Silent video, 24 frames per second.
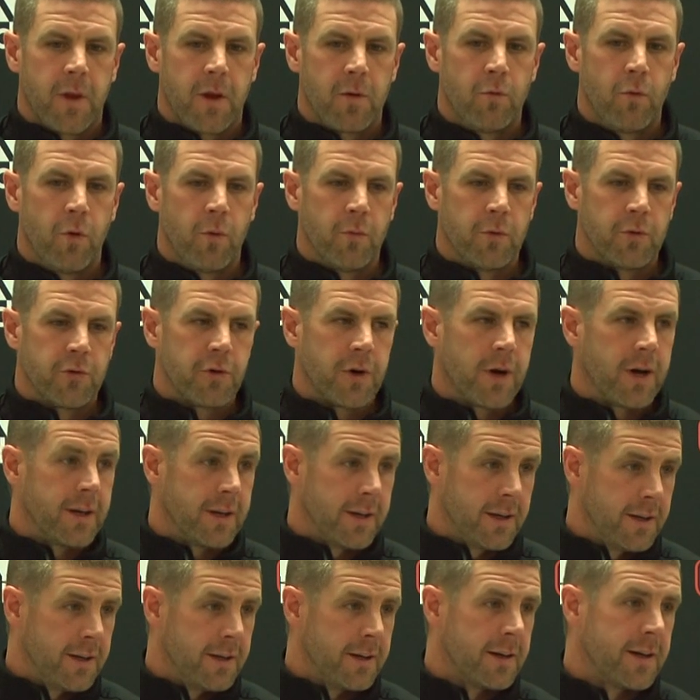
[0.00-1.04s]
what we're trying
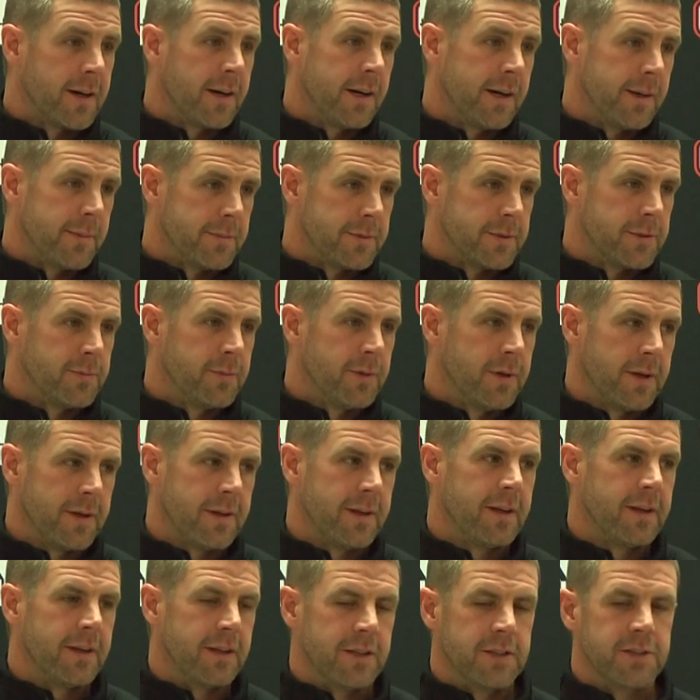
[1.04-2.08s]
to get accomplished. But I
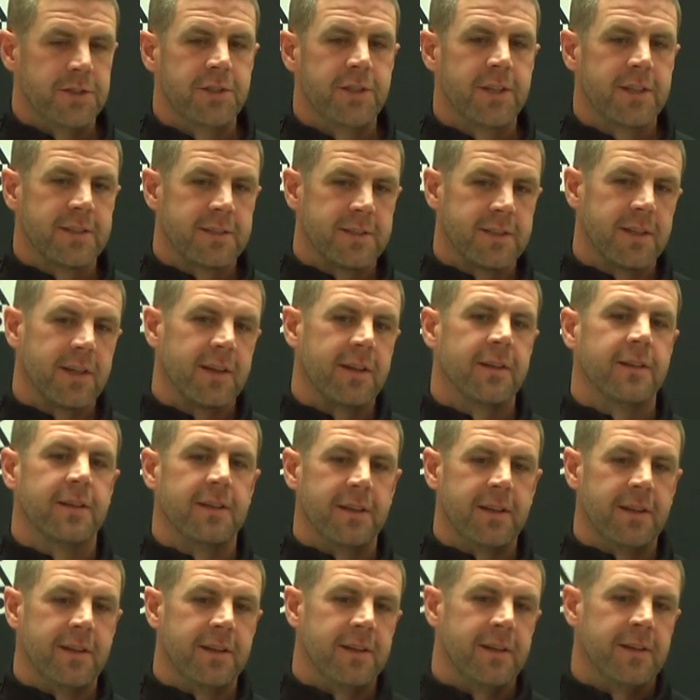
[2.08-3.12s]
think
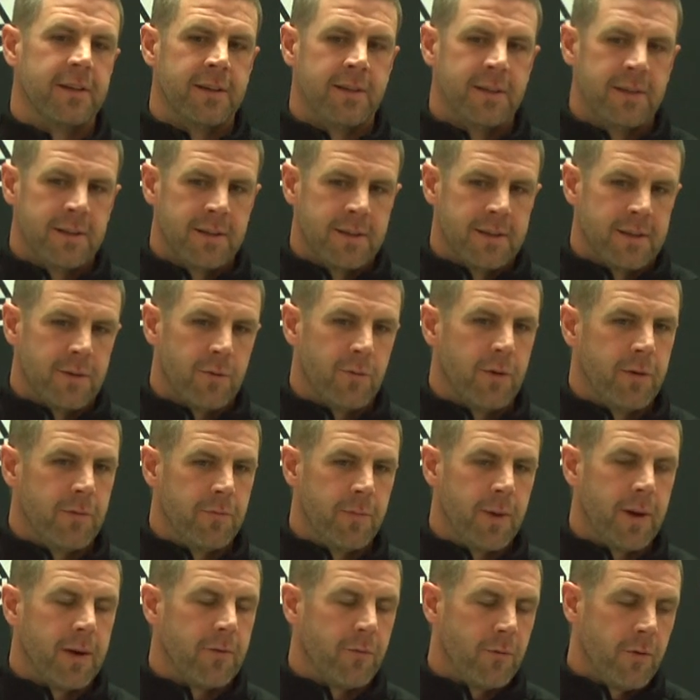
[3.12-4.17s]
logistically,
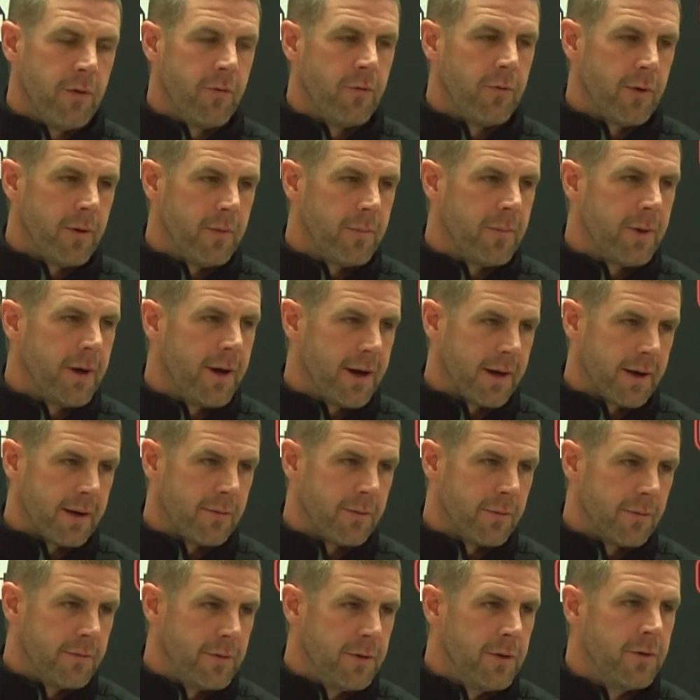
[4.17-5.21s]
we've went back
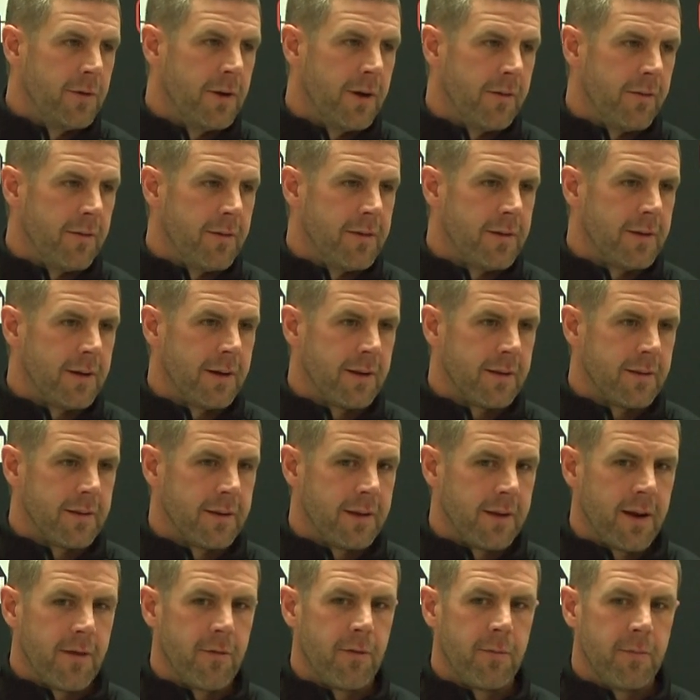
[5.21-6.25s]
and reviewed everything. I
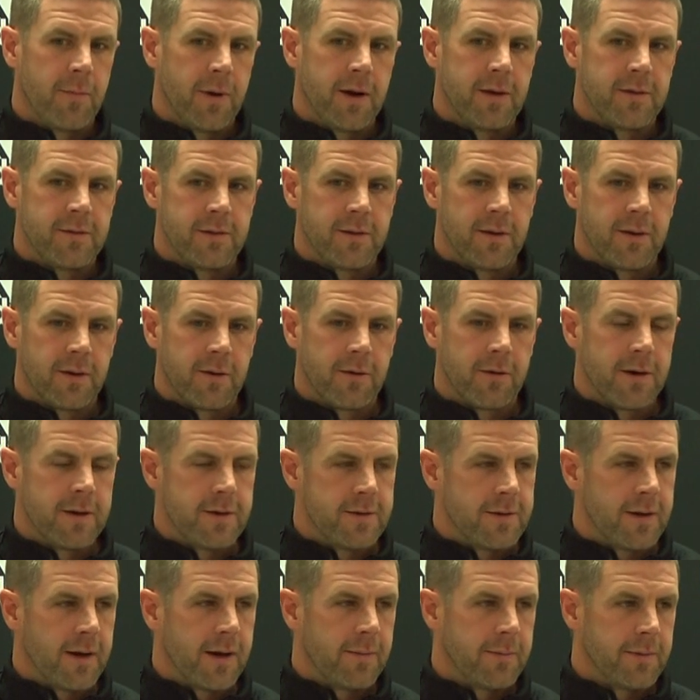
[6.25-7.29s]
think everybody's done a great
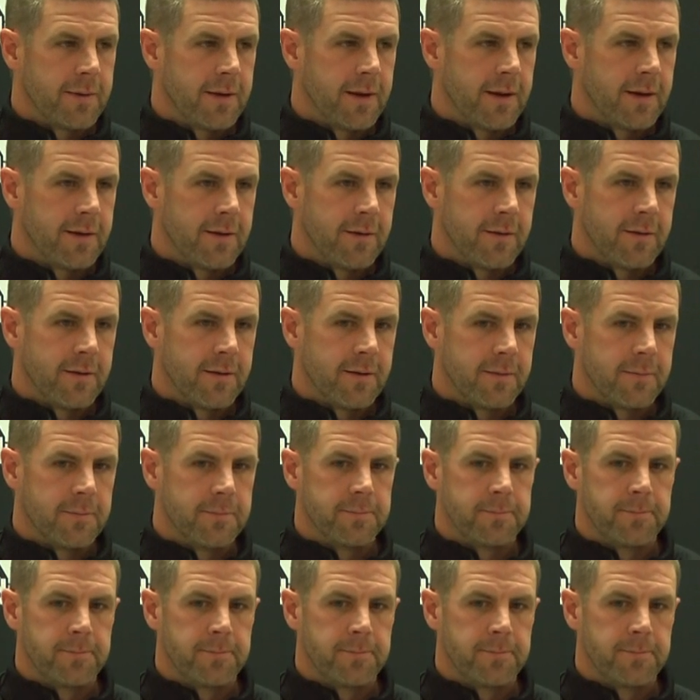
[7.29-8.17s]
job in that area.